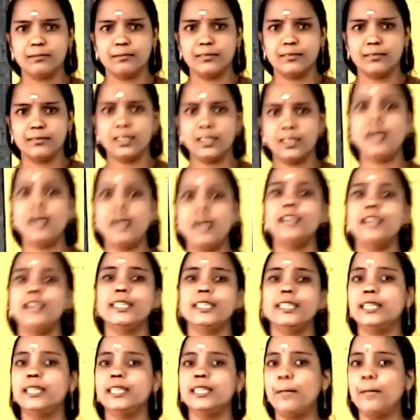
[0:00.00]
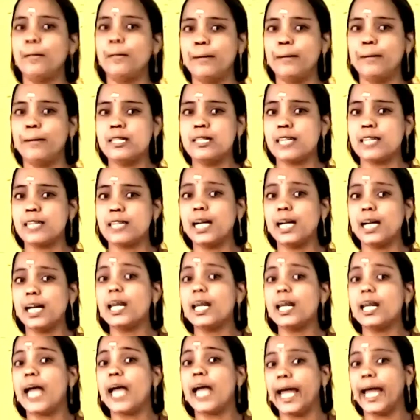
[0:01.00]
That numbers are
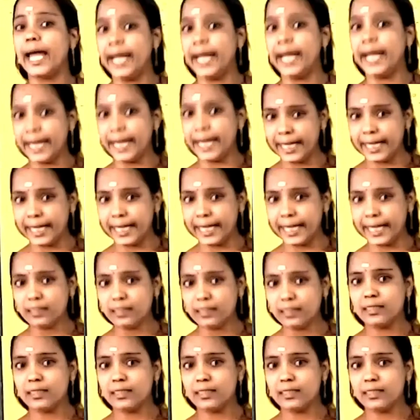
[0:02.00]
adding.